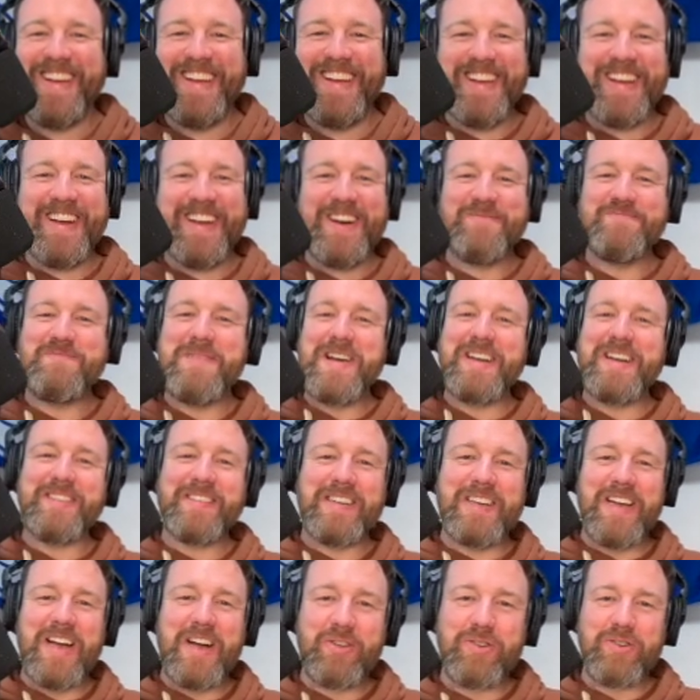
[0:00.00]

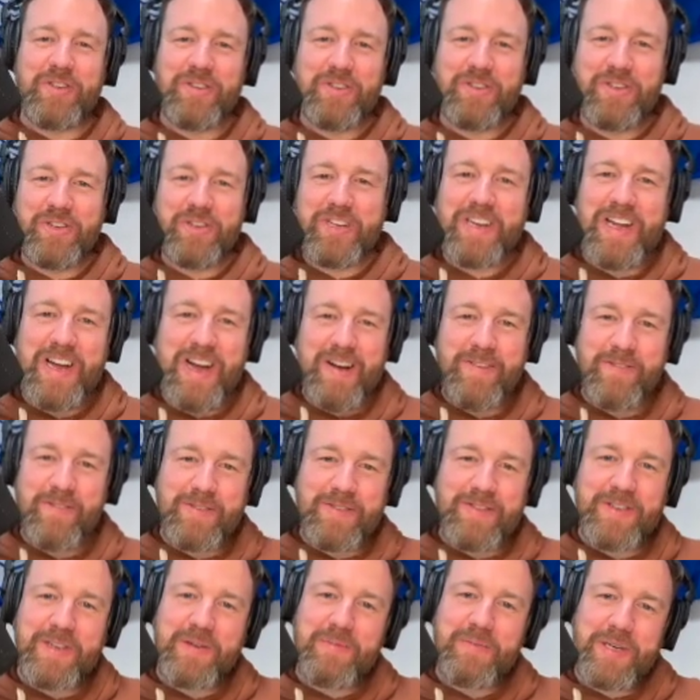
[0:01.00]
Amazing how such a good
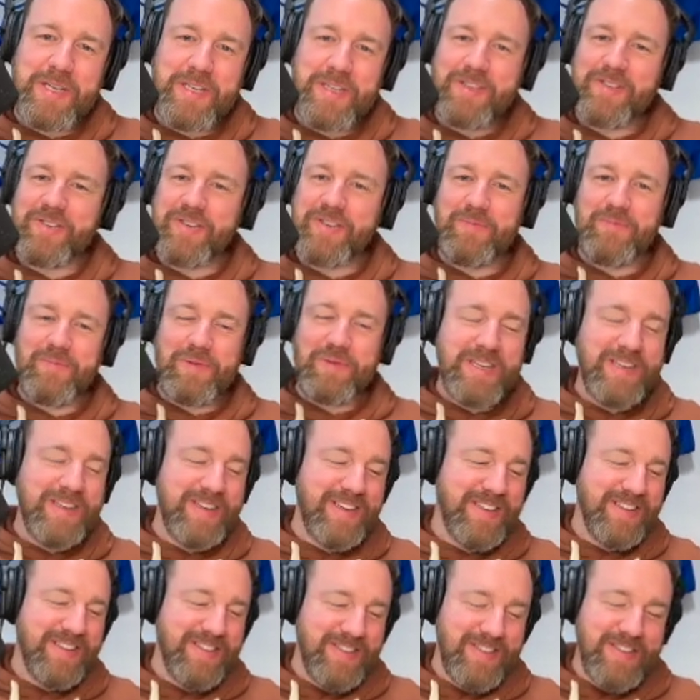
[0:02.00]
conference can beat
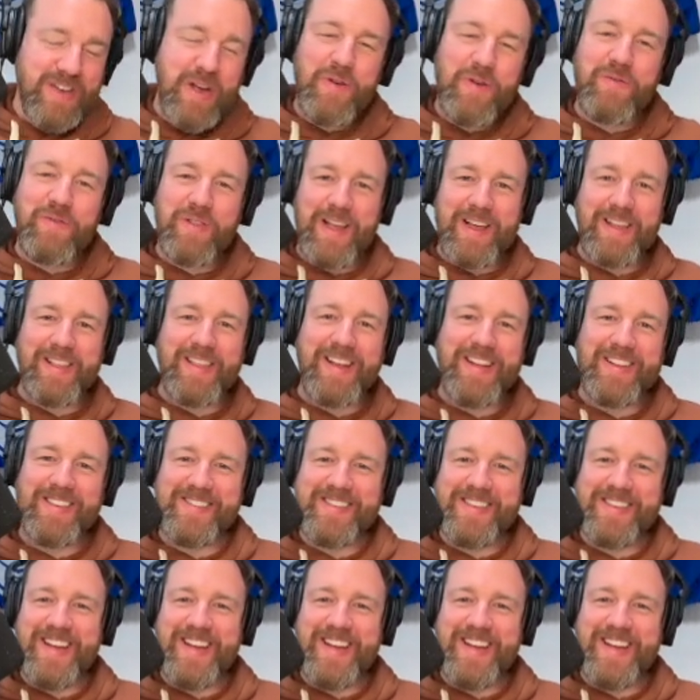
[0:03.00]
itself like that. Zach.